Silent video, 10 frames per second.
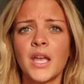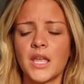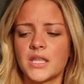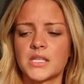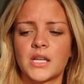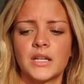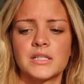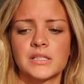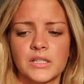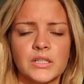and the sun
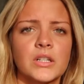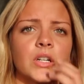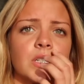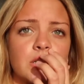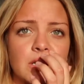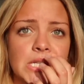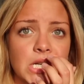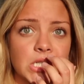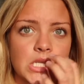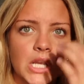is literally, or it's
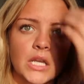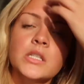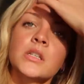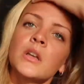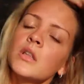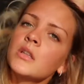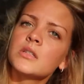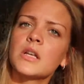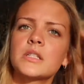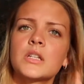actually 6.
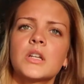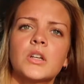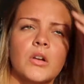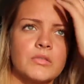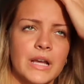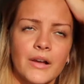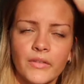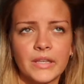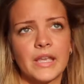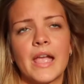Sun's gonna go down
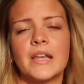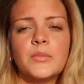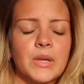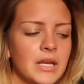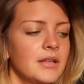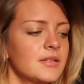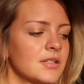like any minute,